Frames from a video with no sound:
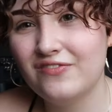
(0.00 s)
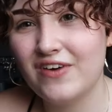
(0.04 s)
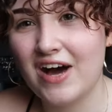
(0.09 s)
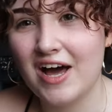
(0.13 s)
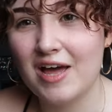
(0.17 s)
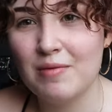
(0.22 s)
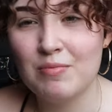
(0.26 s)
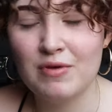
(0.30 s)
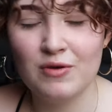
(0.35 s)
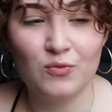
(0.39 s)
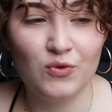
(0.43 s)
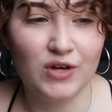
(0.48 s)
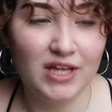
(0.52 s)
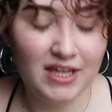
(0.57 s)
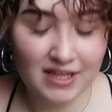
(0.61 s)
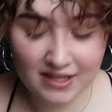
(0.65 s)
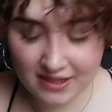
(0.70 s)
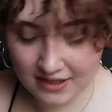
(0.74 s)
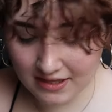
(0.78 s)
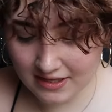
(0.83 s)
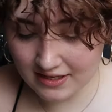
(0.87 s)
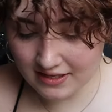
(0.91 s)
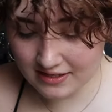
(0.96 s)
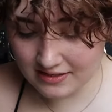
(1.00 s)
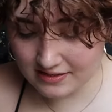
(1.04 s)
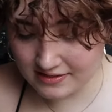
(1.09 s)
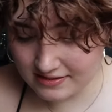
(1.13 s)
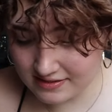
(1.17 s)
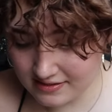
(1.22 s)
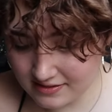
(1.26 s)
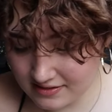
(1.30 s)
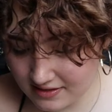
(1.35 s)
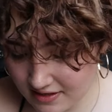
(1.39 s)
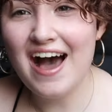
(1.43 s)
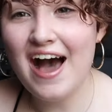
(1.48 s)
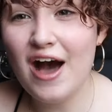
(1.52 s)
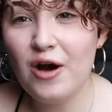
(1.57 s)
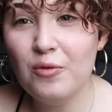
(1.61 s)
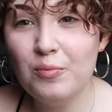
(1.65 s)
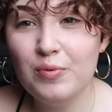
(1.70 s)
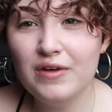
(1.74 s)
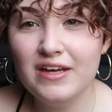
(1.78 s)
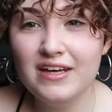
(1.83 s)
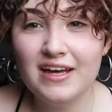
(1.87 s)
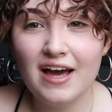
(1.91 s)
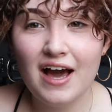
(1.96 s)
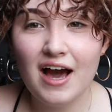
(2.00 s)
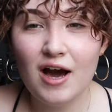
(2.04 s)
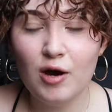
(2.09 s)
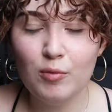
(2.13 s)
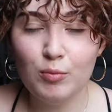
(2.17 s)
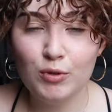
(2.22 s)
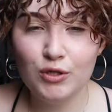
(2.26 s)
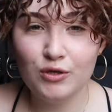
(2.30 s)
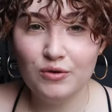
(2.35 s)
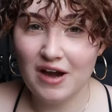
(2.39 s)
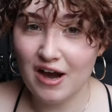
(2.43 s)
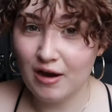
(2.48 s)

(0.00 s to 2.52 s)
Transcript: vibing with is How Big, How Blue,